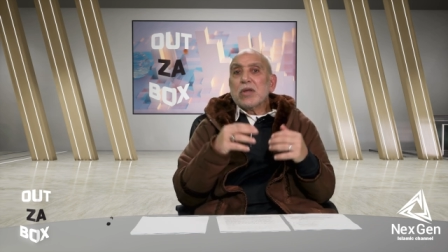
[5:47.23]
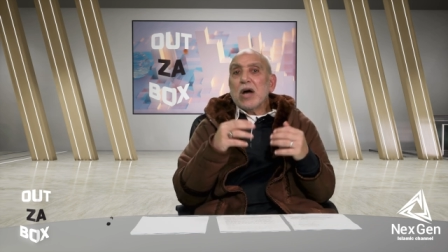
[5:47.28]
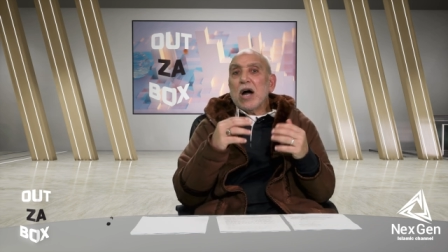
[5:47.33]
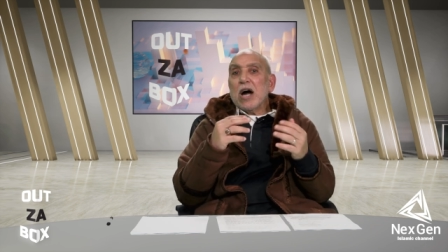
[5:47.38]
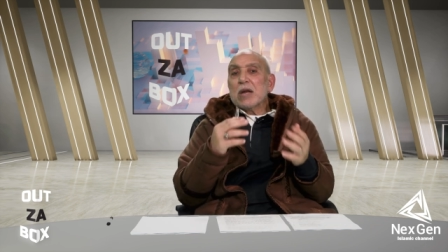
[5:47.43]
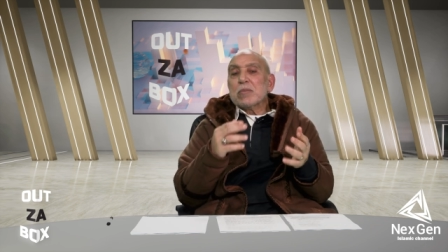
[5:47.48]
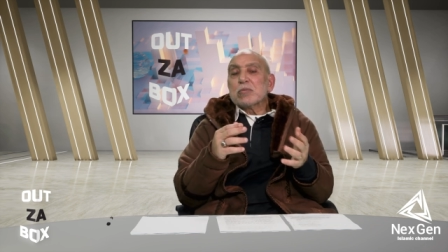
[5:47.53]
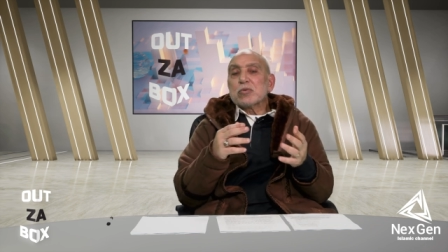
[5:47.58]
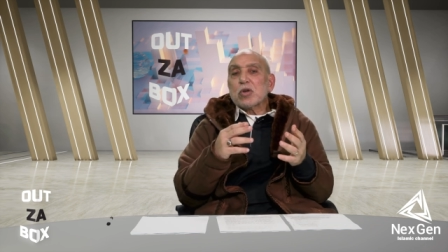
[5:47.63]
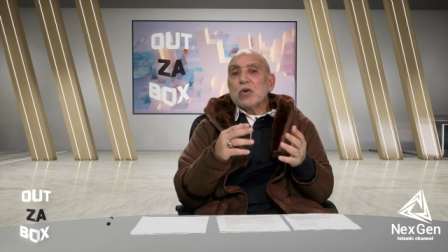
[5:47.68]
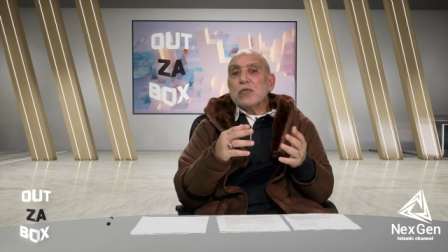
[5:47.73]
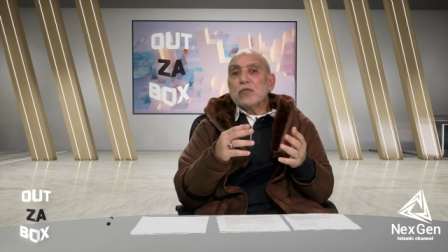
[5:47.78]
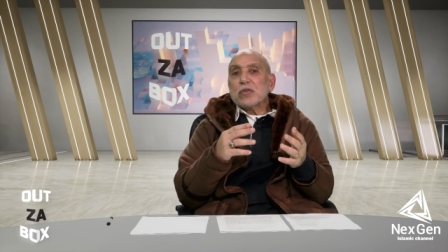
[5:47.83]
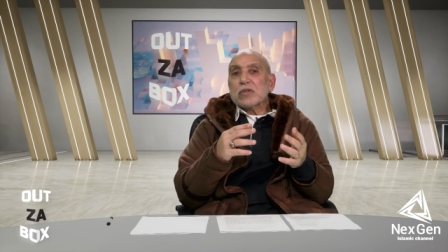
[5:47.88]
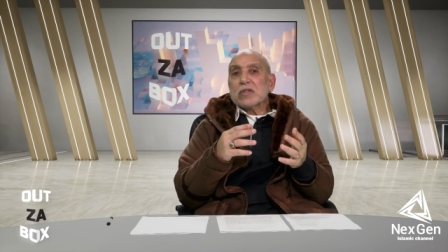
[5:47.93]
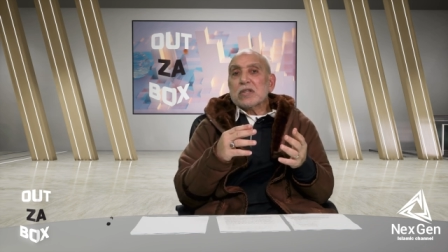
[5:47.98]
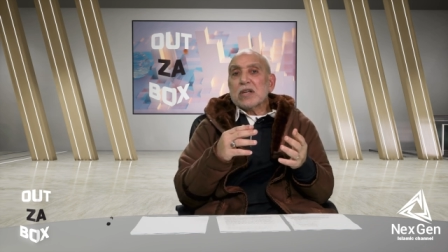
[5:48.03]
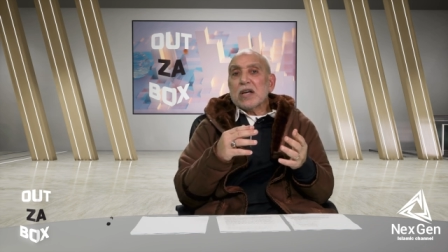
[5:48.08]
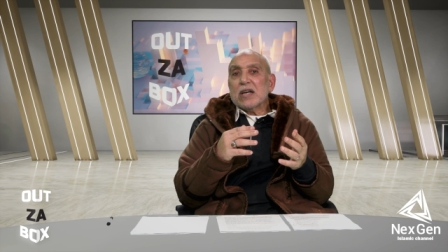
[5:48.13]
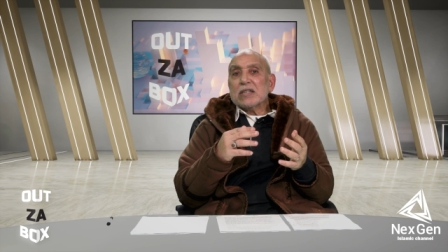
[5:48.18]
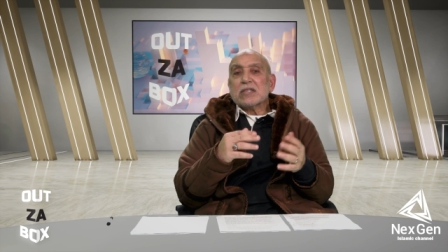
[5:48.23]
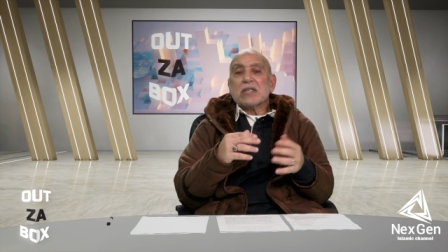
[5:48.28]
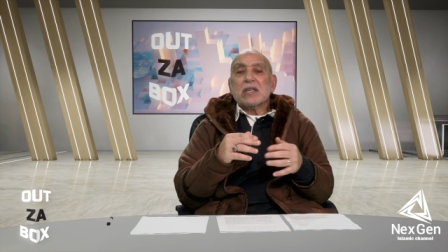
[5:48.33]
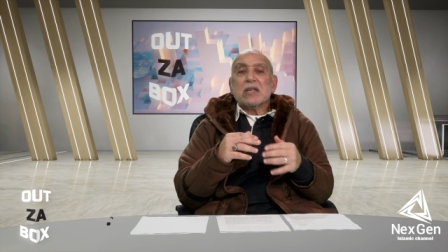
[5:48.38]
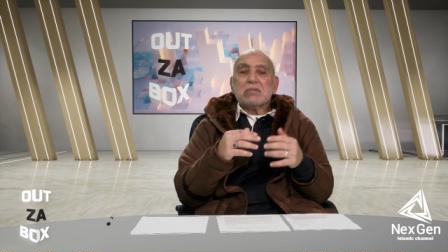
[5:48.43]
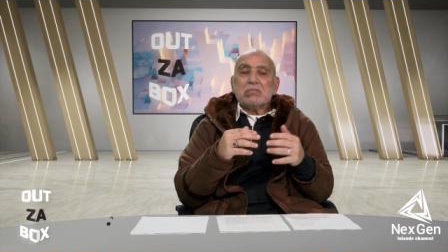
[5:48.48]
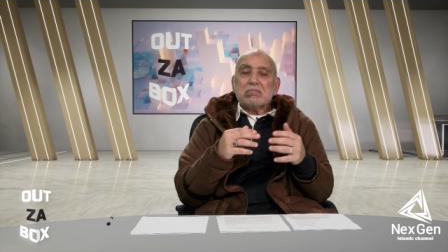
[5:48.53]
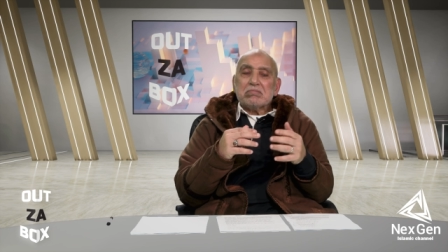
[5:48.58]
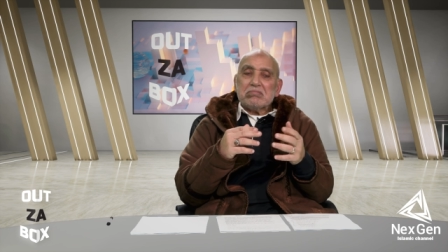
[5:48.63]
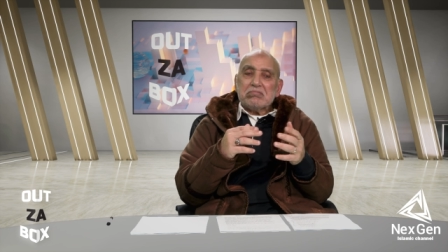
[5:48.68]
The armed conflict in
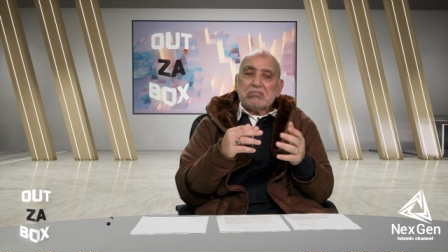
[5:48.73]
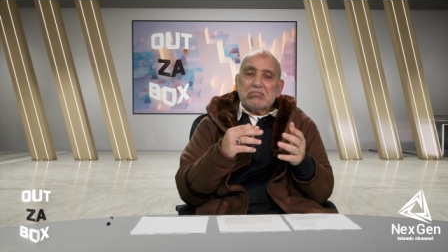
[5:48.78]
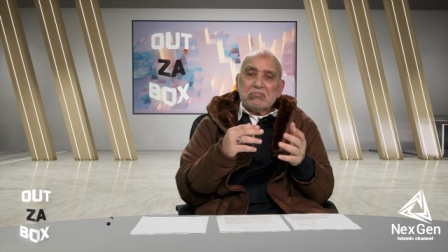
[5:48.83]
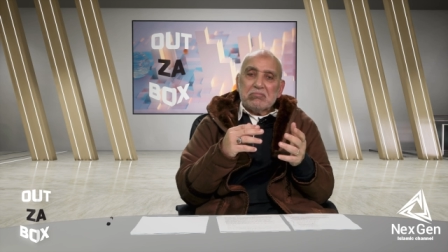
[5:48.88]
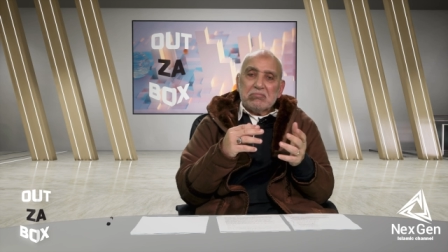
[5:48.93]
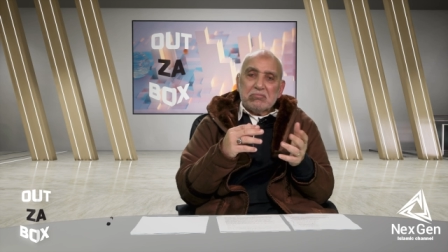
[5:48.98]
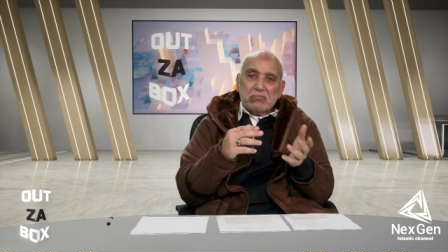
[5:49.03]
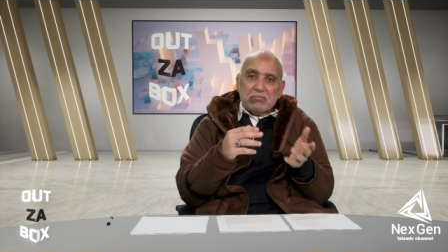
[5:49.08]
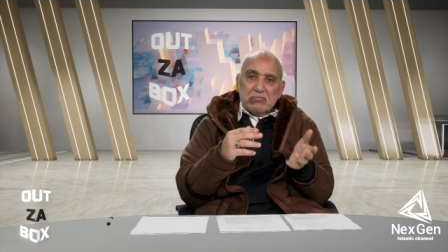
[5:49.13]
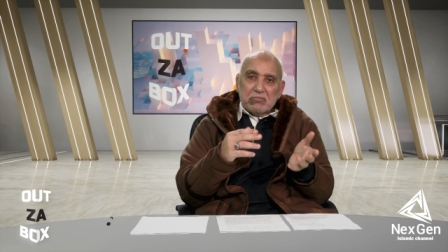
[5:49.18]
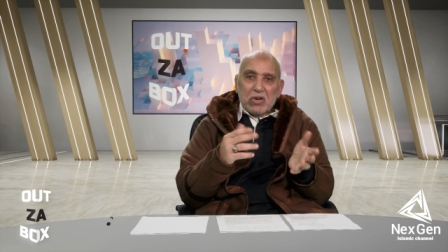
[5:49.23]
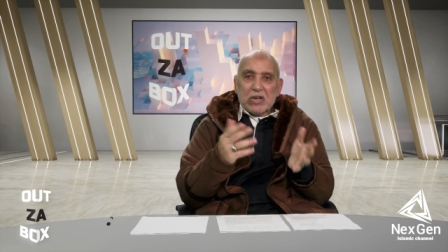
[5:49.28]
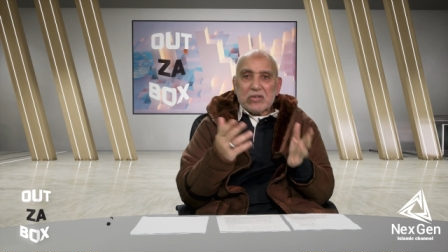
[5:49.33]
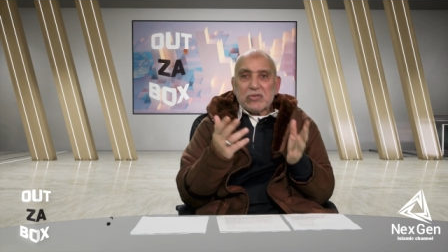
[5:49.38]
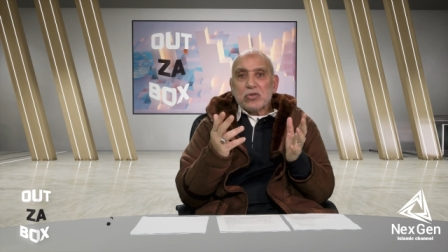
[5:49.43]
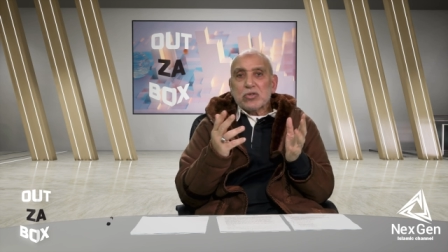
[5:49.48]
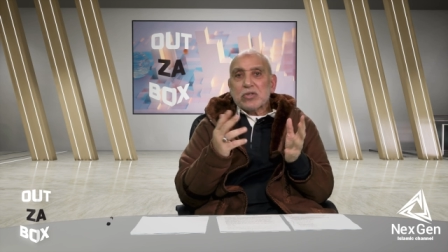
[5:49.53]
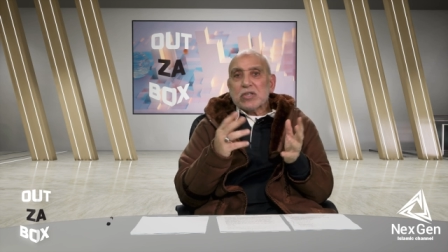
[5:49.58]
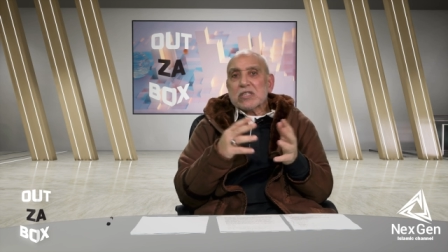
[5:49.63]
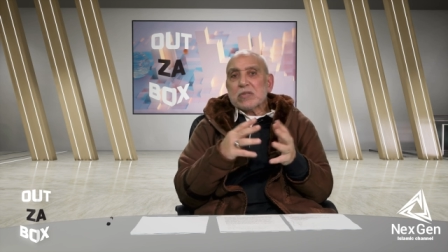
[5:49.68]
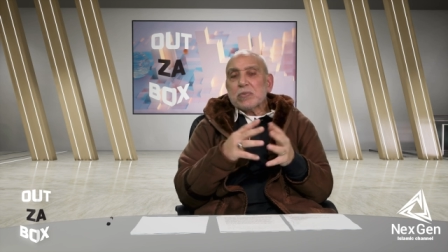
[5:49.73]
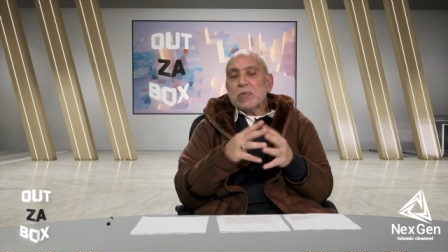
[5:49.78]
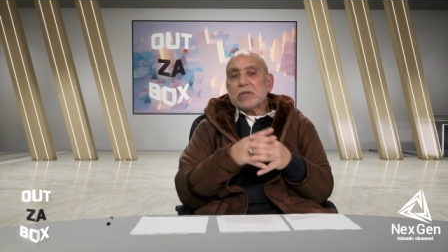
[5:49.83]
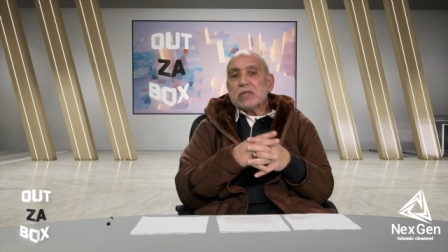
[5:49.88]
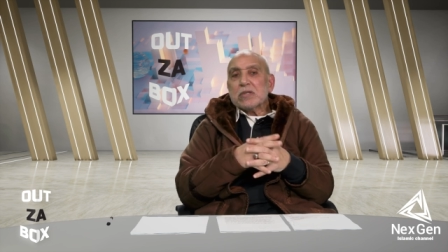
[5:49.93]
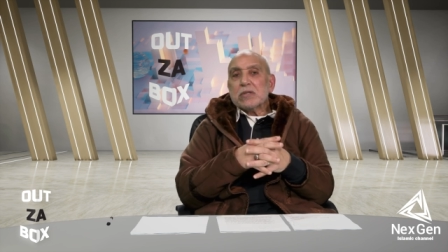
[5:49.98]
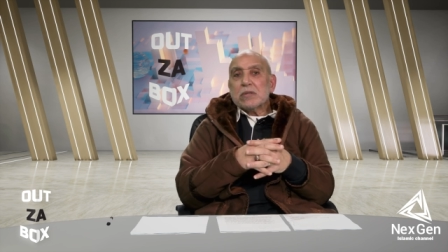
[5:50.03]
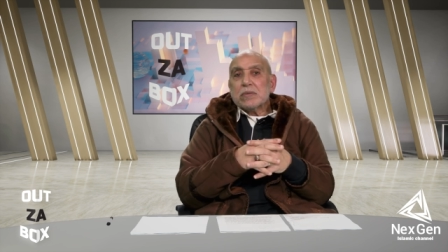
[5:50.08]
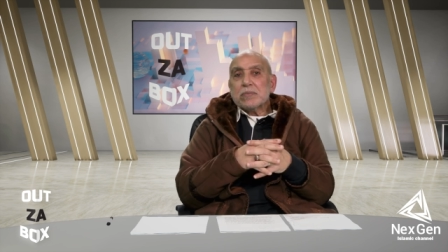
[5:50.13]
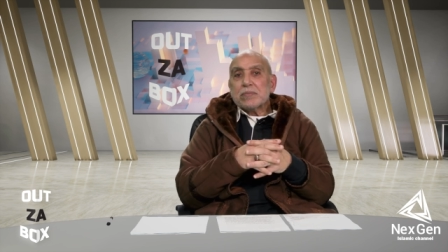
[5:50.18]
Gaza was not
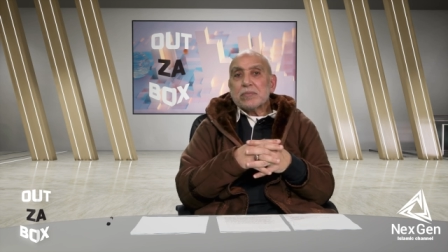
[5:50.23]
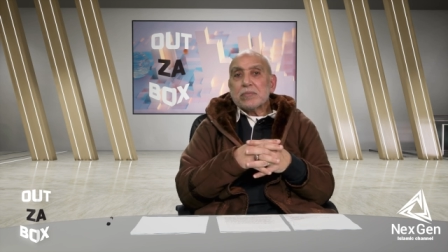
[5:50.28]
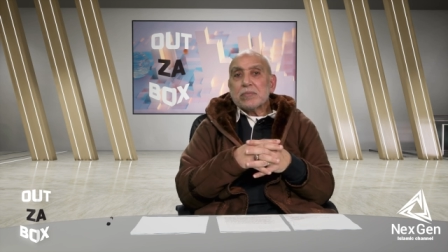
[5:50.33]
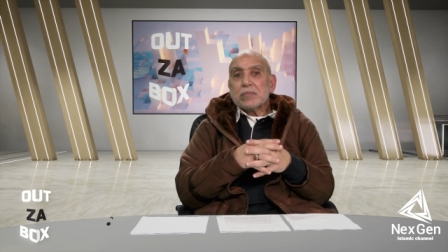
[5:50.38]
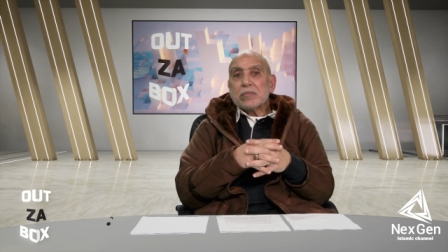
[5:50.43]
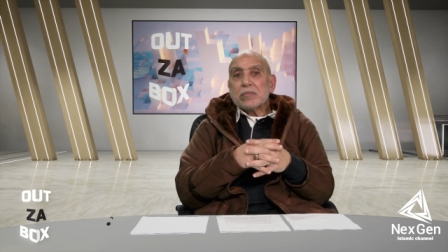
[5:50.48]
expected.